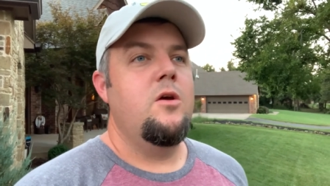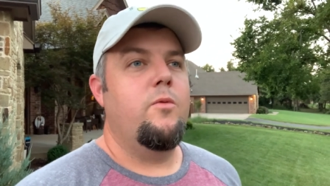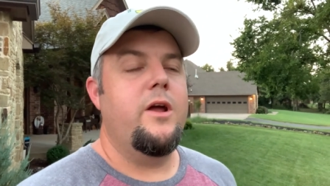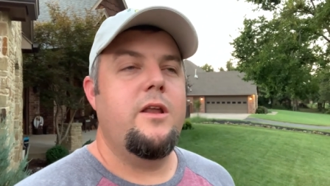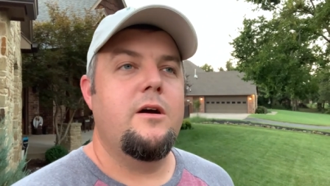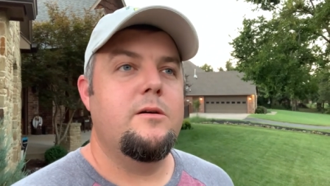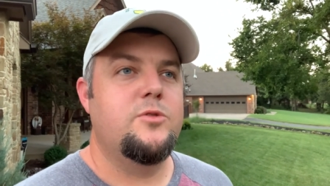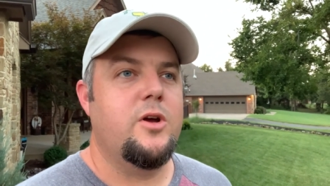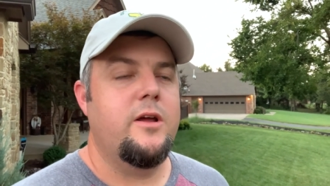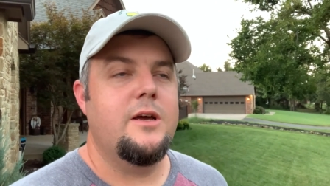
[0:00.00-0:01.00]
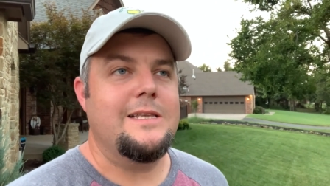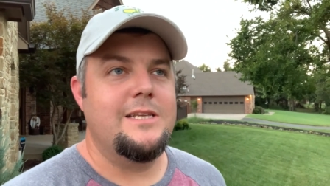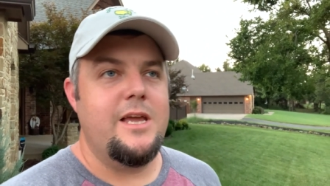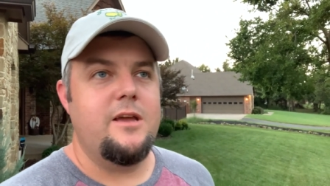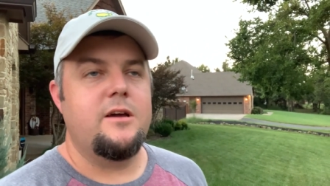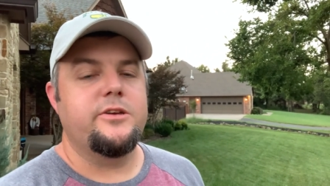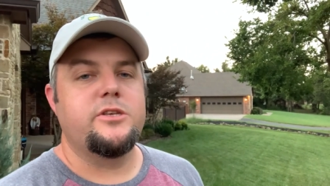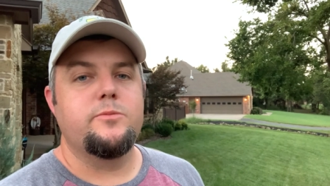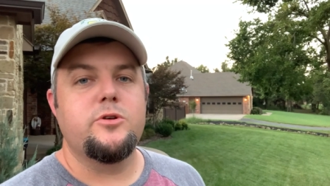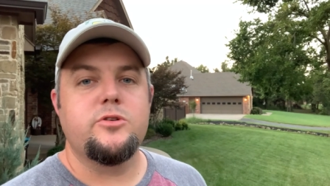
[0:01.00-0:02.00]
Right now, I'm trying not to take
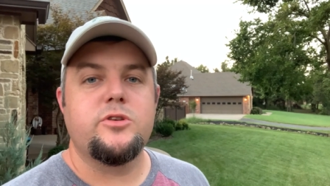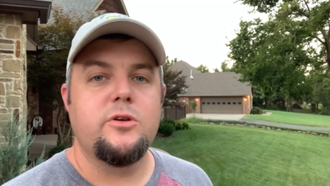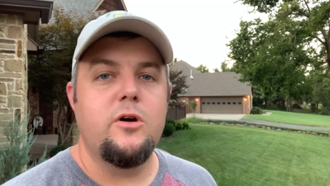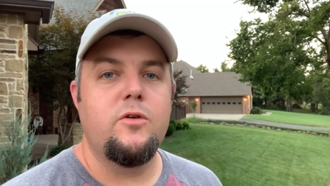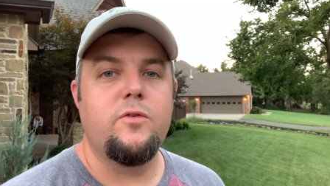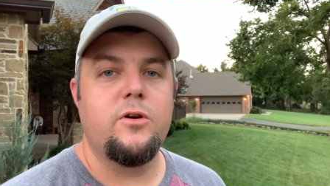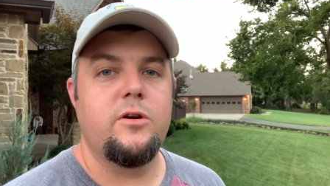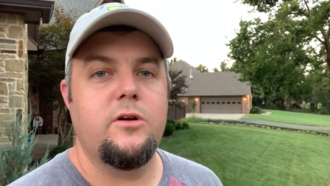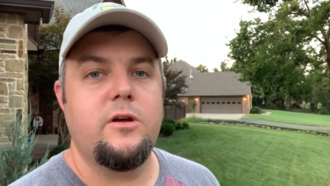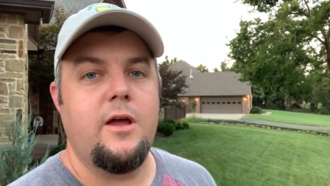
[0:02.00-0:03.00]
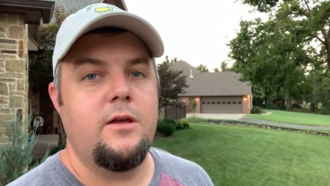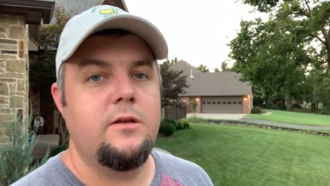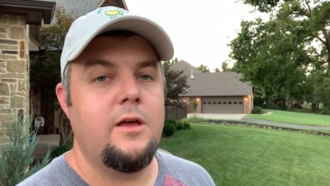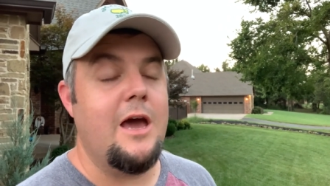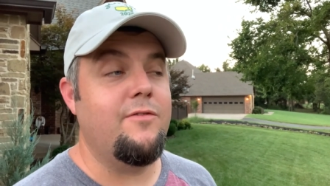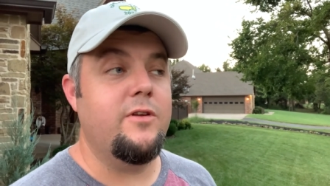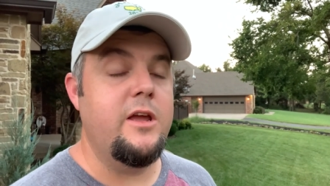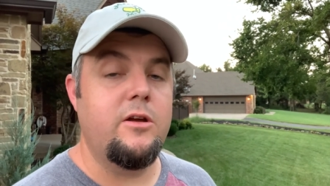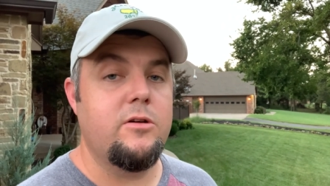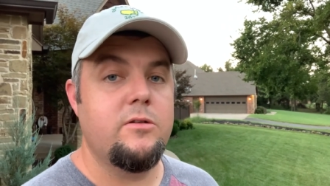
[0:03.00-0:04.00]
customers over half an
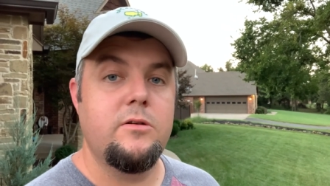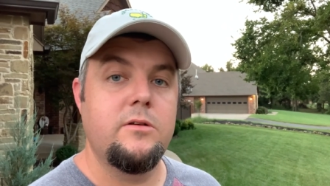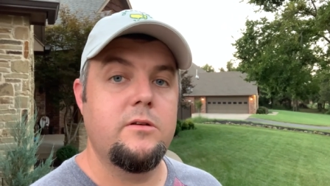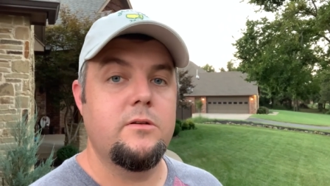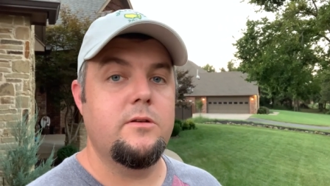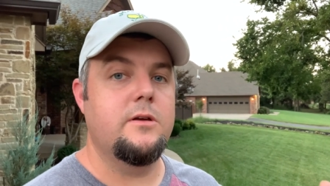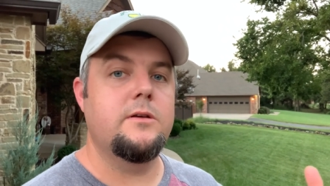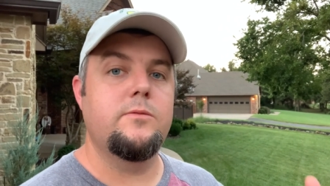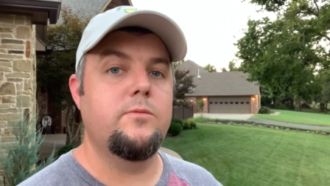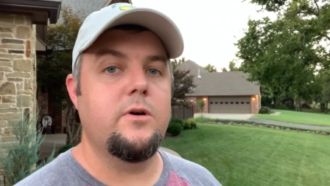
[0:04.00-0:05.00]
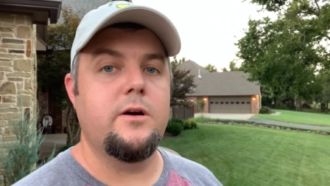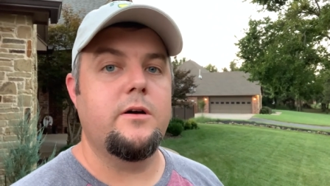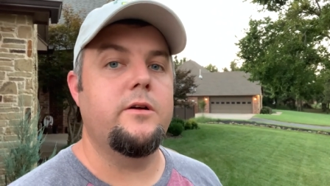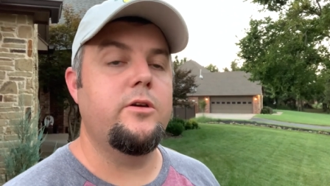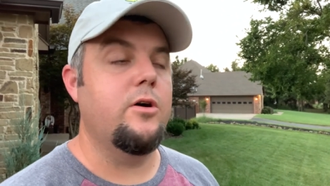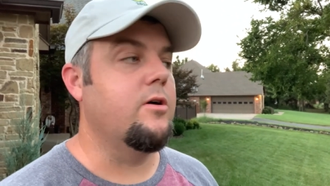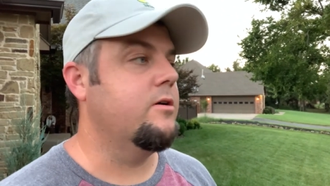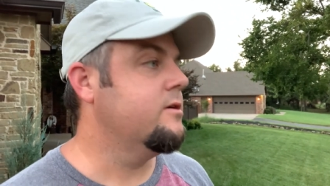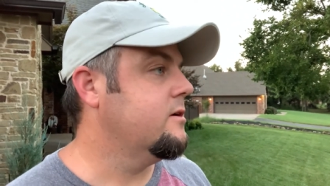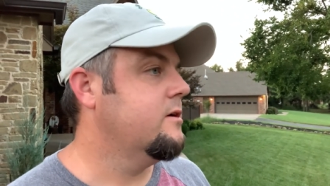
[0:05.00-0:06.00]
acre uh,
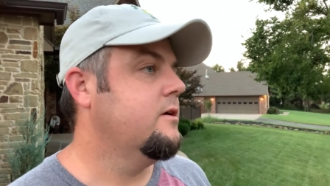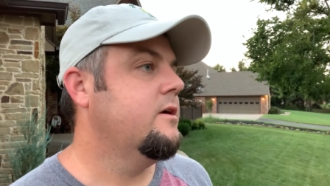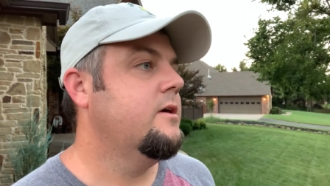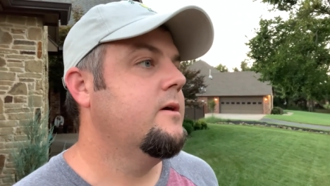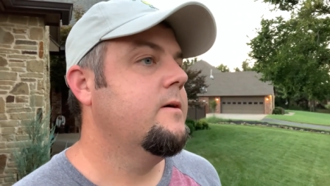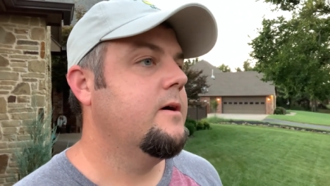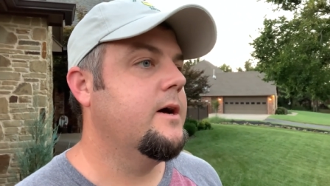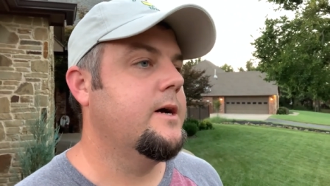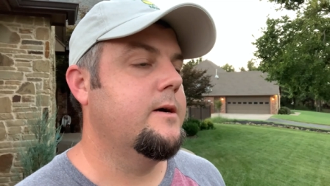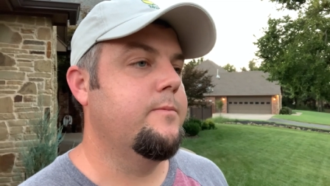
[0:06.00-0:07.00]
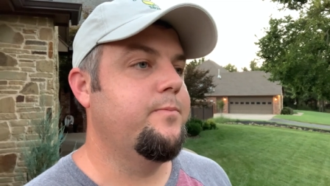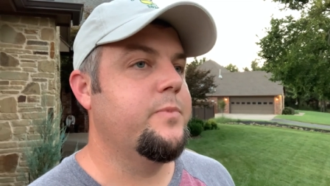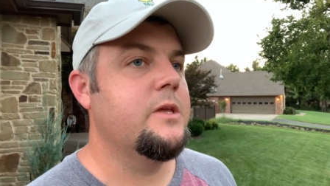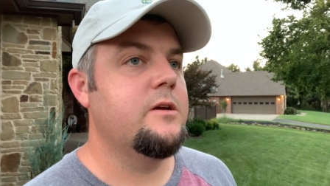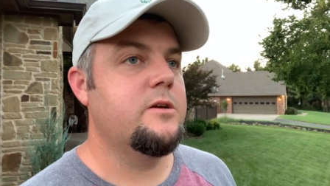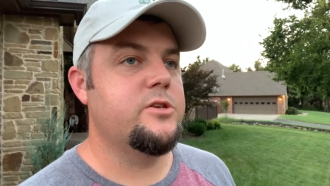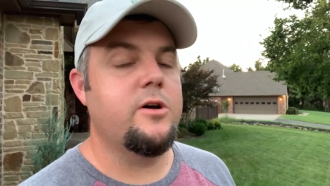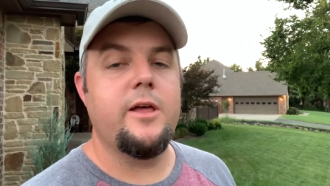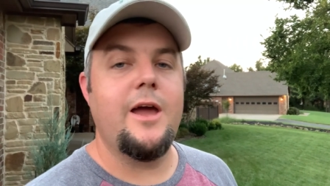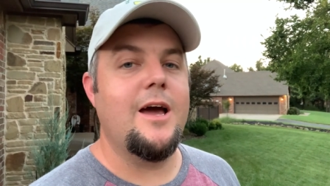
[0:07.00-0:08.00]
yard because um,
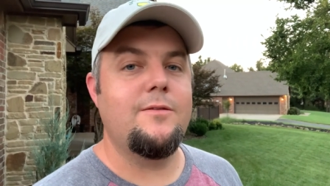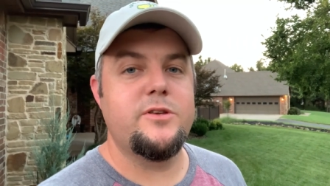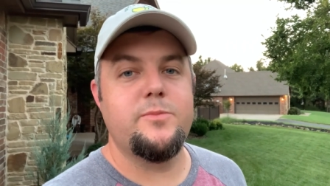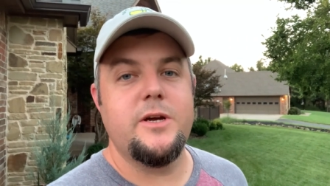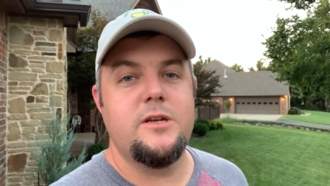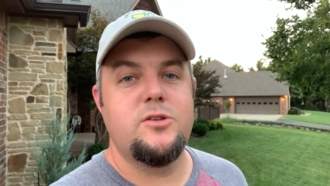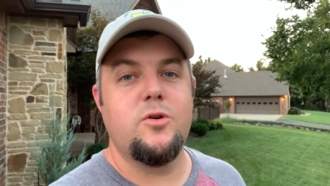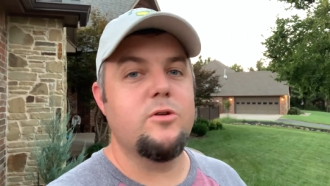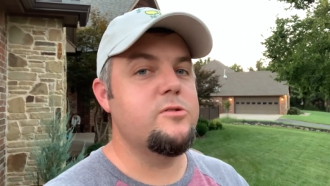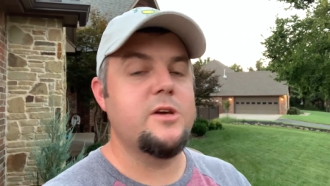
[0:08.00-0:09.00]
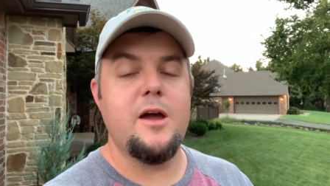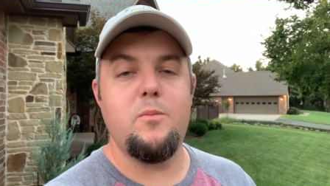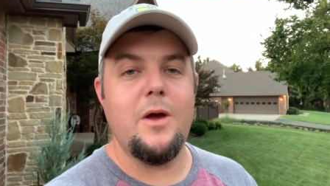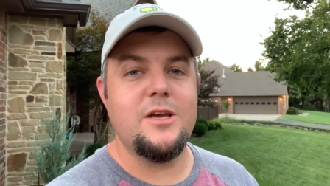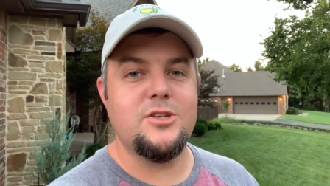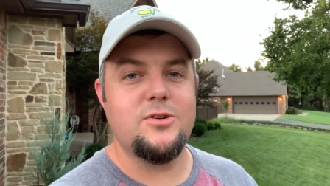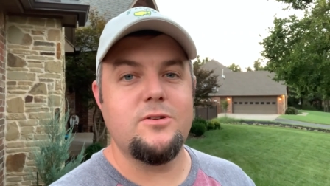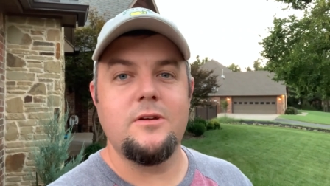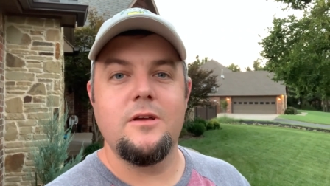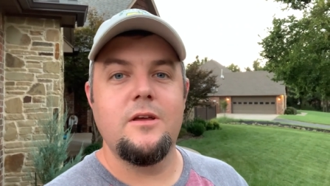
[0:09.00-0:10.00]
all I have is my Toro Time Master
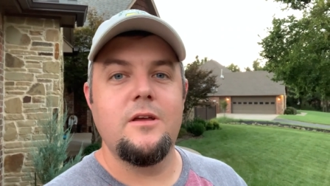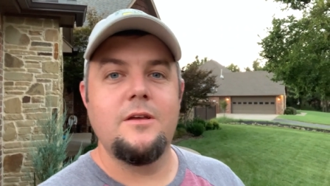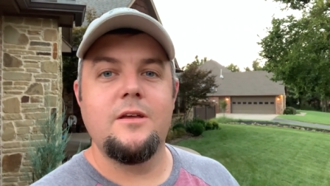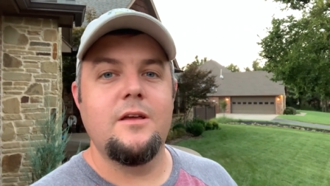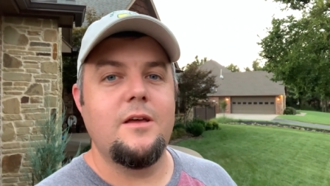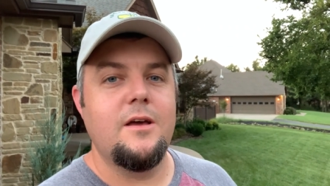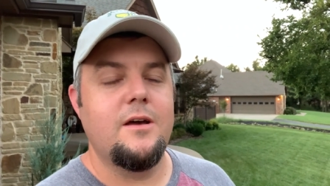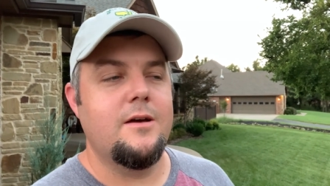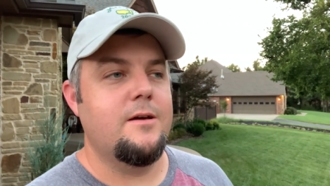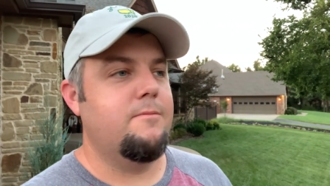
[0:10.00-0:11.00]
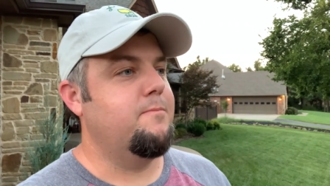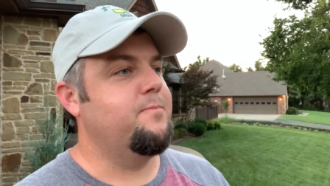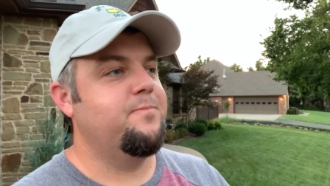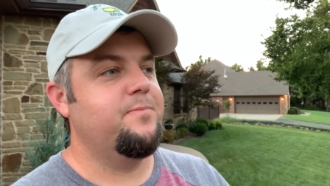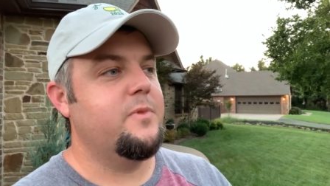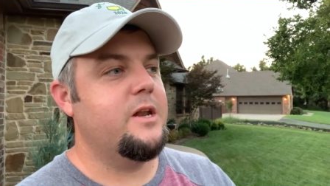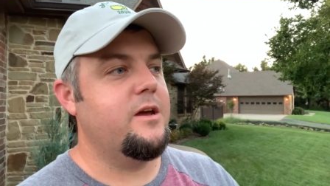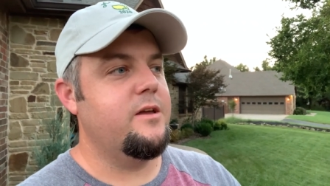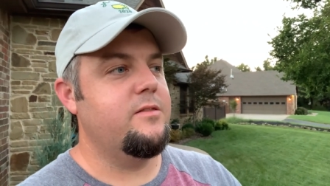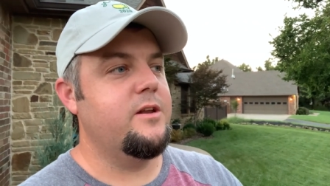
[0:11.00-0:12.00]
um, that
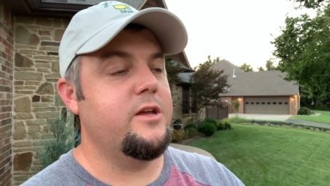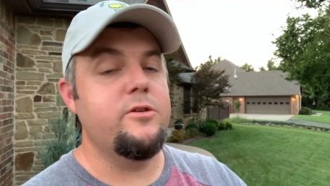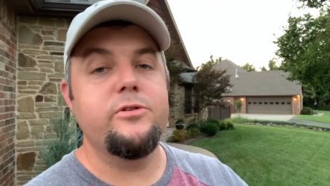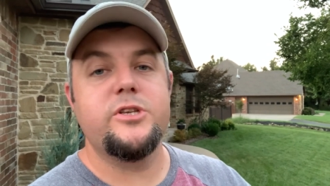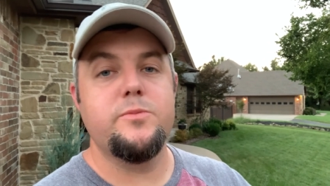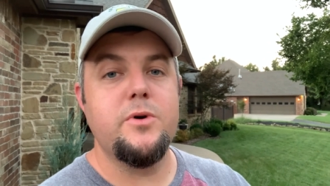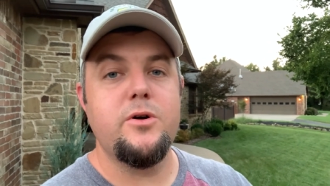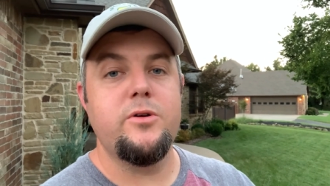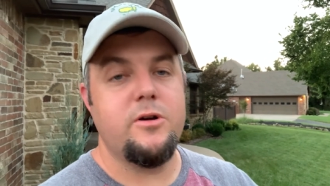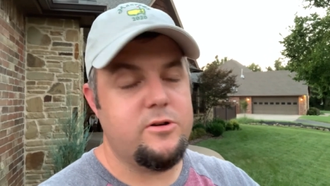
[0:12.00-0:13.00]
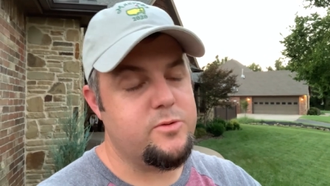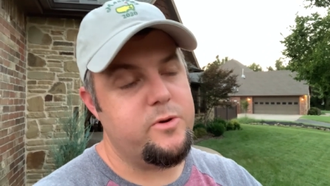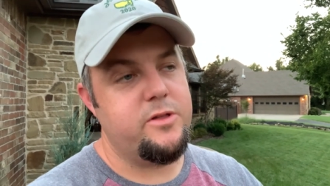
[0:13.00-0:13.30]
I that I use to mow yards with.